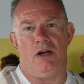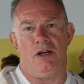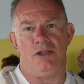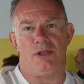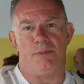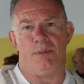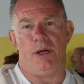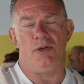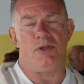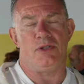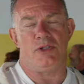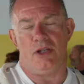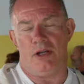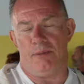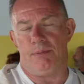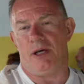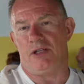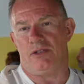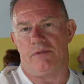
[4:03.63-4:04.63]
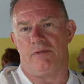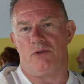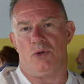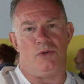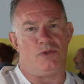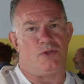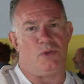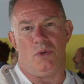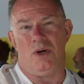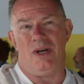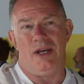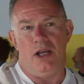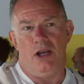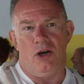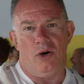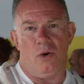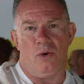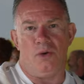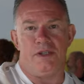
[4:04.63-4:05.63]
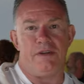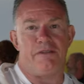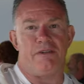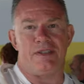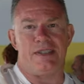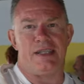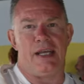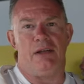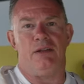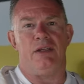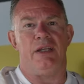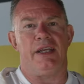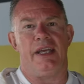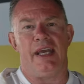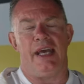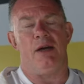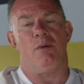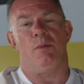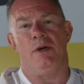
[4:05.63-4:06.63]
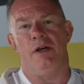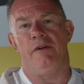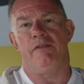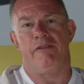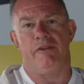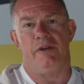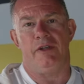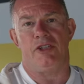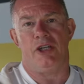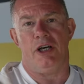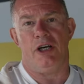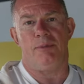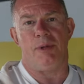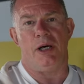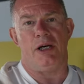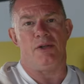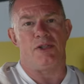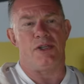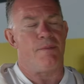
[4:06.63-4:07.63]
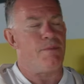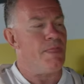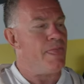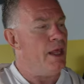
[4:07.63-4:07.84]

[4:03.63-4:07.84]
as opposed to the buzz, of course, or different sound that you get with turbos.